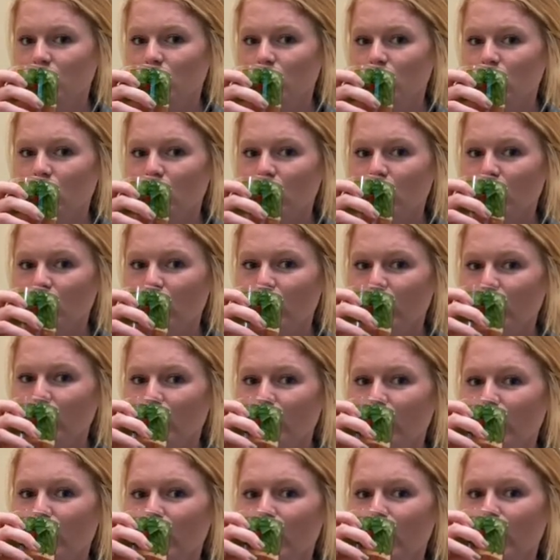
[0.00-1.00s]

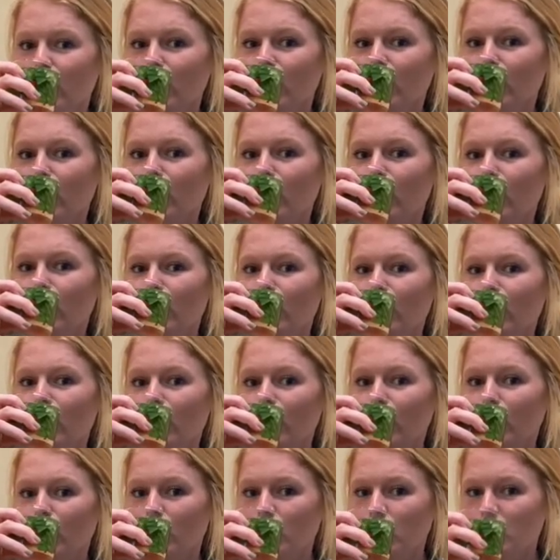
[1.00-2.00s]

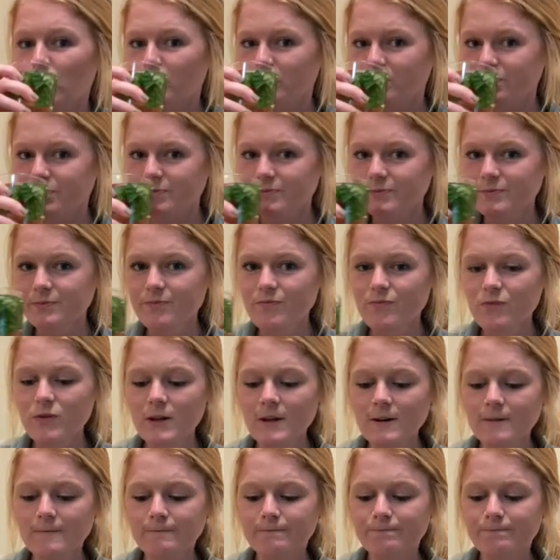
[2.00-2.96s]
(no one is talking)